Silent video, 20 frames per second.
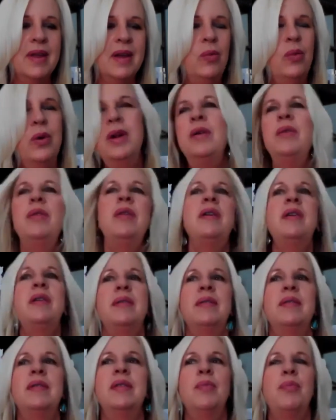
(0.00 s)
one of
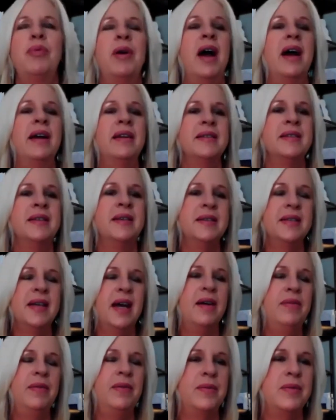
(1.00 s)
the the practices
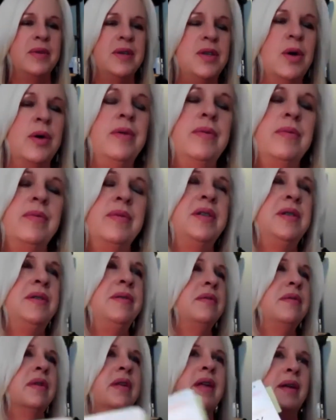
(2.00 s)
I've do-
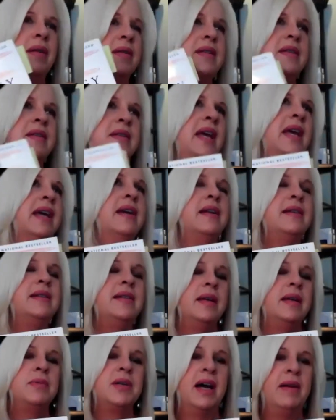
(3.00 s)
taken a
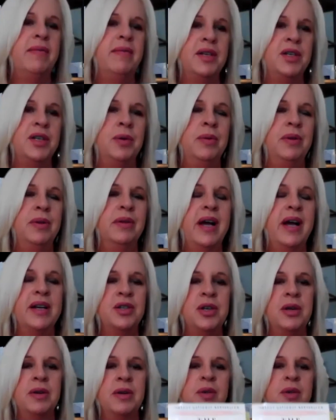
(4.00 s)
deep dive into in the last year